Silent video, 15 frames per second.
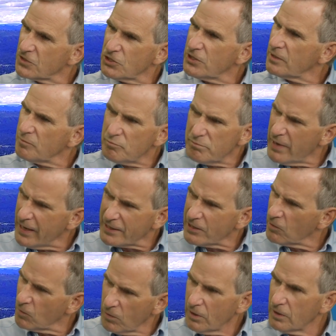couldn't make
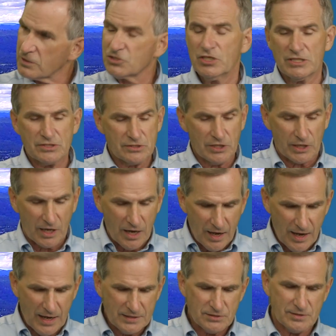it work. Just the
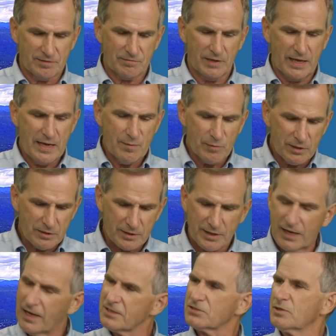cost of labor, the
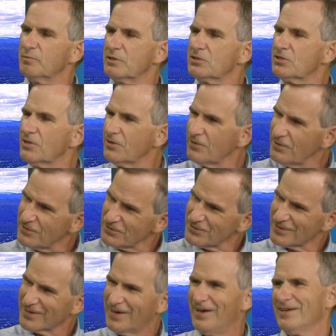cost of materials, the
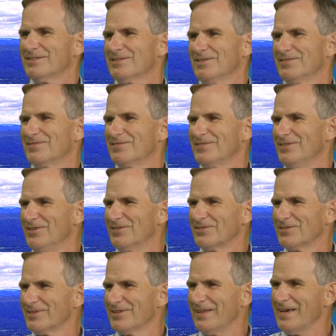cost of you know
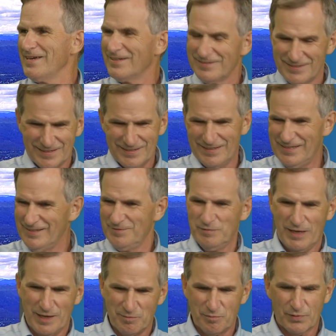the land that he
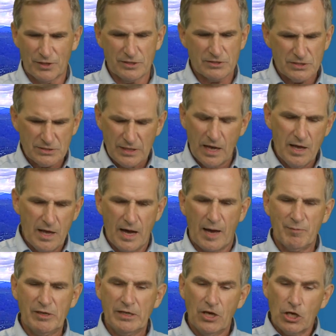had purchased. I
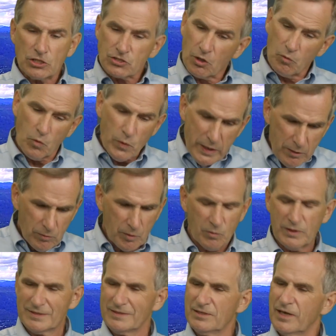mean, so we were
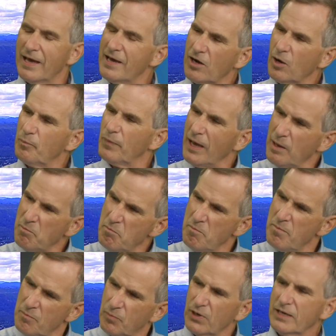willing to help
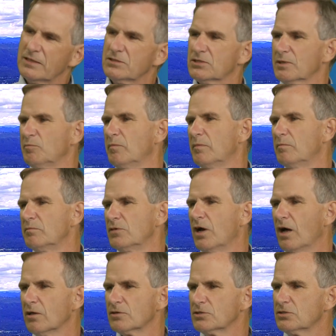and bring some
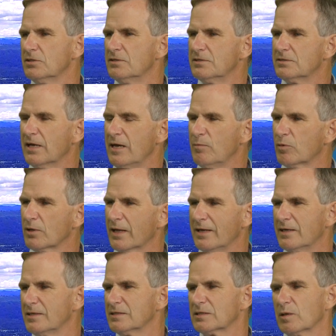dollars to the table, and
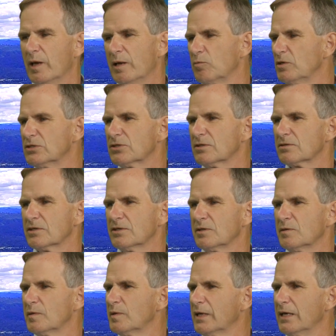he's, and we still
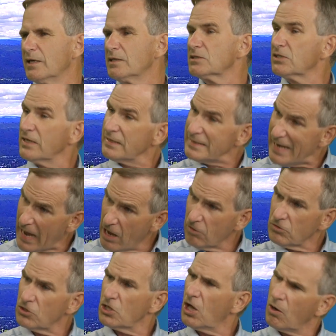couldn't get it to
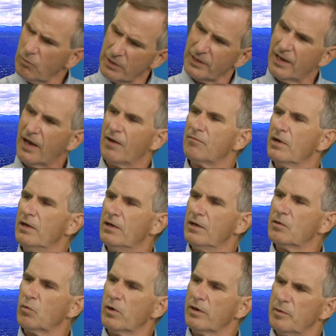down low enough
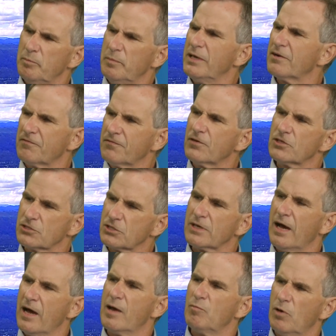where it'd be a
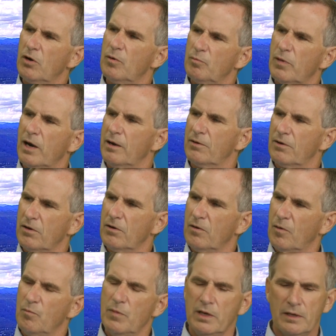first-time homebuyer
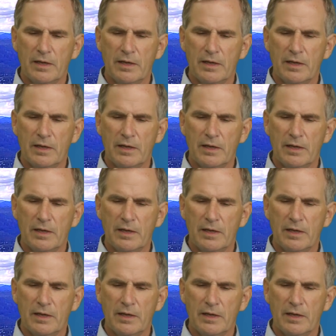home.